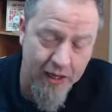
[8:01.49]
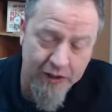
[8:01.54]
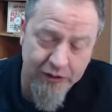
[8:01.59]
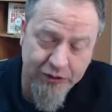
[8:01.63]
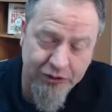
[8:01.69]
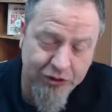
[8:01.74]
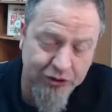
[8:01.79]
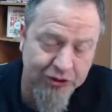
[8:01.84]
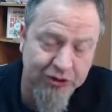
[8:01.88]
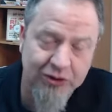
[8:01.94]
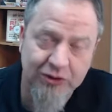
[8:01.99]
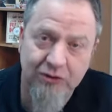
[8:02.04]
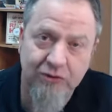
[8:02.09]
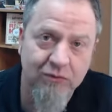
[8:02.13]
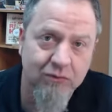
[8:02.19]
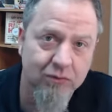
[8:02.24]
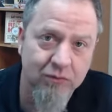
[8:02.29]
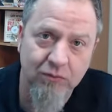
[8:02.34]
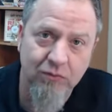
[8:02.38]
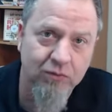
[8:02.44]
just
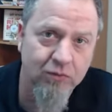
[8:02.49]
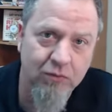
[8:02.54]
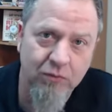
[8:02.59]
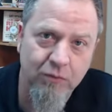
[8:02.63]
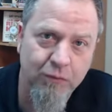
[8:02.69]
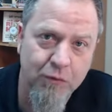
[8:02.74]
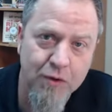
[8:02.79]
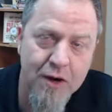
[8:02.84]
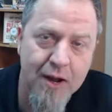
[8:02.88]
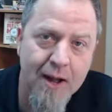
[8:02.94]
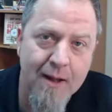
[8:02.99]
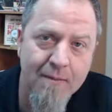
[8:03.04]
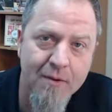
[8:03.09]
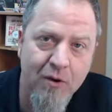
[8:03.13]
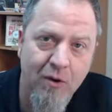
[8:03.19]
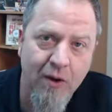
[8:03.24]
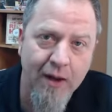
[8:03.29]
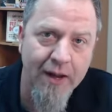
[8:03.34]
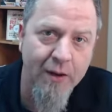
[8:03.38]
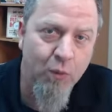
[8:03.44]

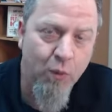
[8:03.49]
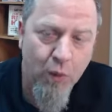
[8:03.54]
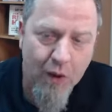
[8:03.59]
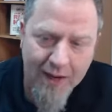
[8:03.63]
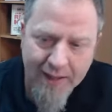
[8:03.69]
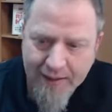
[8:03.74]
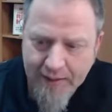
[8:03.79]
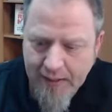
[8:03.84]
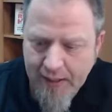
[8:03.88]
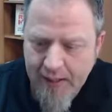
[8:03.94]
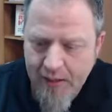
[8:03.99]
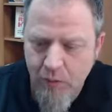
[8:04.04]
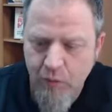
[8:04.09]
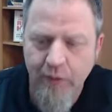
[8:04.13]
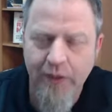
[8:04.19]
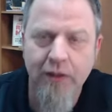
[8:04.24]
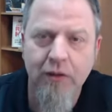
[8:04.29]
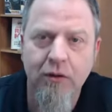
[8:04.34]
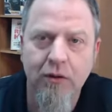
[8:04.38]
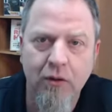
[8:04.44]
phenomenal. And why can't
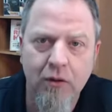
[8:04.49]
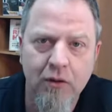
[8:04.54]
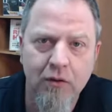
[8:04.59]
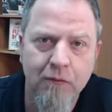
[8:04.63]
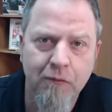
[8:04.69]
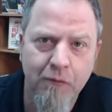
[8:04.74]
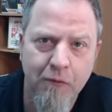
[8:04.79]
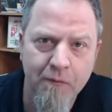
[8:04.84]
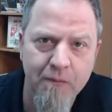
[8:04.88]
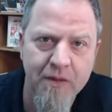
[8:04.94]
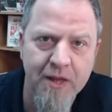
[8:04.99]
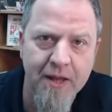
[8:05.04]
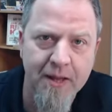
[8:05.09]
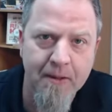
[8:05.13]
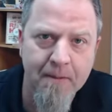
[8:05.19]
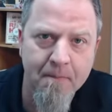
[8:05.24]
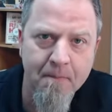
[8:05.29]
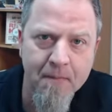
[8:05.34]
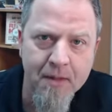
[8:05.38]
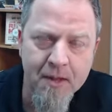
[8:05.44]
we learn from
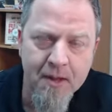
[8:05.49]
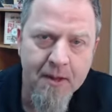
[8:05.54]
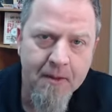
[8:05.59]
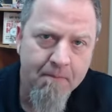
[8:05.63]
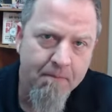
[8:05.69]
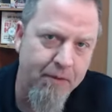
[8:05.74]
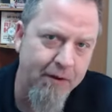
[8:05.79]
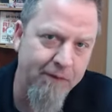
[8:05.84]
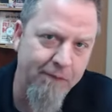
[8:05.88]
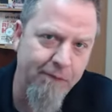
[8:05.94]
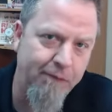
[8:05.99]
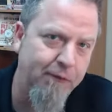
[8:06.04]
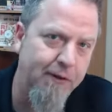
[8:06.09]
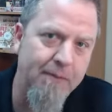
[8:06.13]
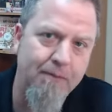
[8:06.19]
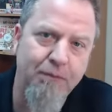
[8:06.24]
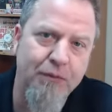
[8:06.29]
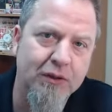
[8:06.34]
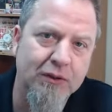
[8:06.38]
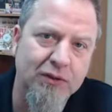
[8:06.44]
them but
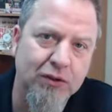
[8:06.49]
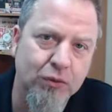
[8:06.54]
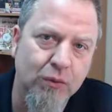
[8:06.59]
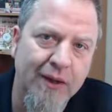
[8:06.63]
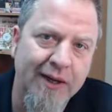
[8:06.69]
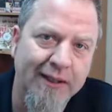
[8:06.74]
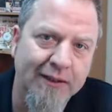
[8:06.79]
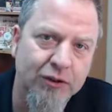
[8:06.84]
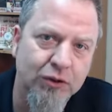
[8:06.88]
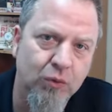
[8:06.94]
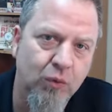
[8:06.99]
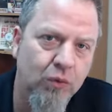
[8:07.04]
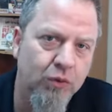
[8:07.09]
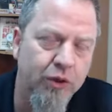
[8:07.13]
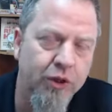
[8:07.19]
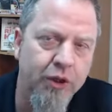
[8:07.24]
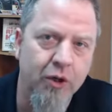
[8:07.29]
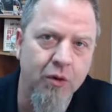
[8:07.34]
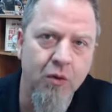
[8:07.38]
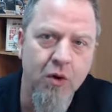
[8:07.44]
flip the switch?
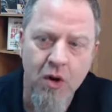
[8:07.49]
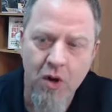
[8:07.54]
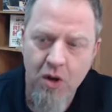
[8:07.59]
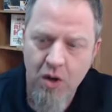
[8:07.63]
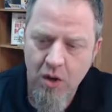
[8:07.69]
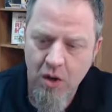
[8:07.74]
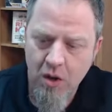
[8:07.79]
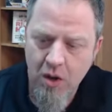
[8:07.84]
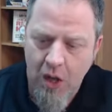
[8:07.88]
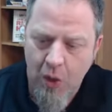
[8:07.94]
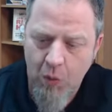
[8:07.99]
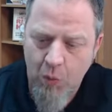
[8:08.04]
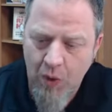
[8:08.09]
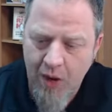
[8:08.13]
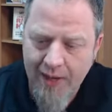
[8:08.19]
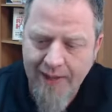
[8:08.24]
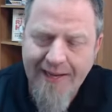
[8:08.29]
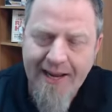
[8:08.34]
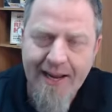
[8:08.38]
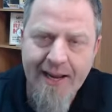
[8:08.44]
You know,
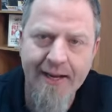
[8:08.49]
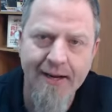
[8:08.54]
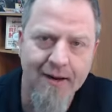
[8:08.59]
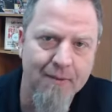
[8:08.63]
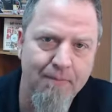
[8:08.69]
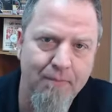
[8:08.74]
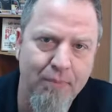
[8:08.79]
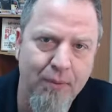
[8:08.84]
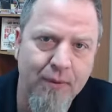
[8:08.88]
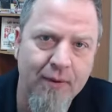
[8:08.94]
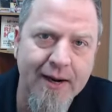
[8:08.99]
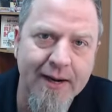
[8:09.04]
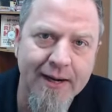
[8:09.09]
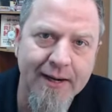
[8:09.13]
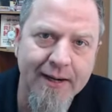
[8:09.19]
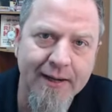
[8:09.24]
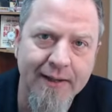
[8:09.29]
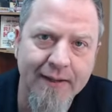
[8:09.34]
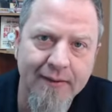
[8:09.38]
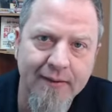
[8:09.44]
why can't a
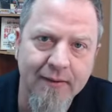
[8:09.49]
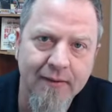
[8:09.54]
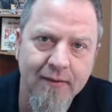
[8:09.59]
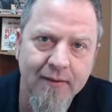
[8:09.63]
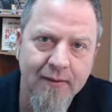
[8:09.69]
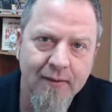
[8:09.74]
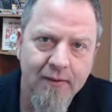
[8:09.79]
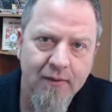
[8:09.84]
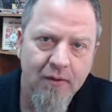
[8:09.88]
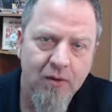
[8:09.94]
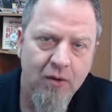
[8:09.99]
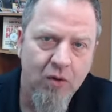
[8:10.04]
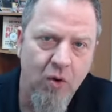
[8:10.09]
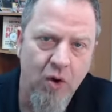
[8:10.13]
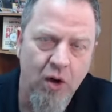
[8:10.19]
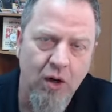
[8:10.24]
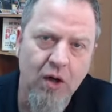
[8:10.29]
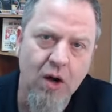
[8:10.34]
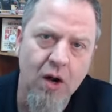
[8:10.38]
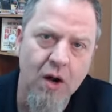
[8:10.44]
brand
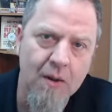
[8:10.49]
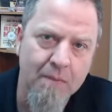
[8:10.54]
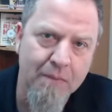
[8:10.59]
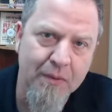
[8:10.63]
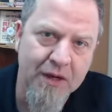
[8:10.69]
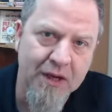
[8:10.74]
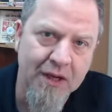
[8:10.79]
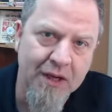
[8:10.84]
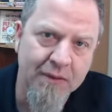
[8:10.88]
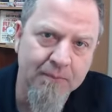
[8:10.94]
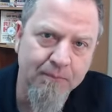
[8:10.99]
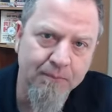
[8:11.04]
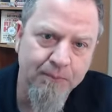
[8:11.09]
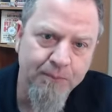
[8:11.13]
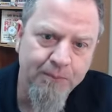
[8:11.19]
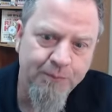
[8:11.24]
or a company